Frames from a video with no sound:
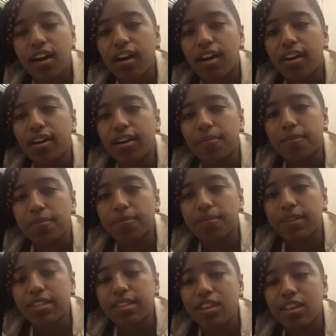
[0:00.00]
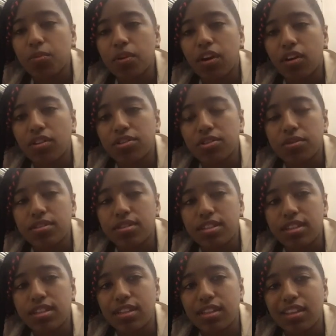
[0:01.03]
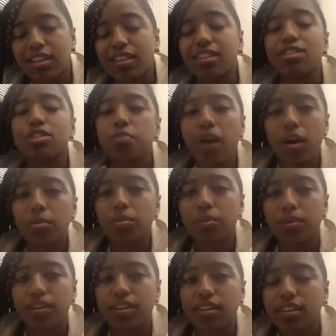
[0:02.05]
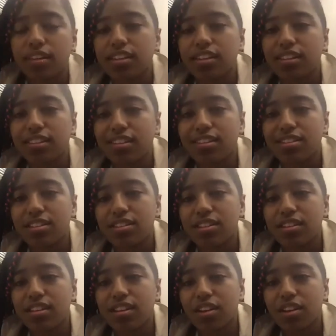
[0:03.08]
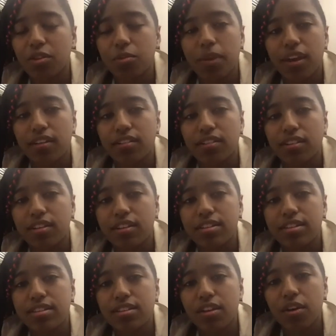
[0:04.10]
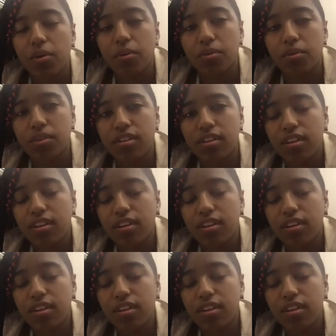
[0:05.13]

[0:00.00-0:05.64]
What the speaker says: Because I think we also see, and this is probably, this is another panel on its own,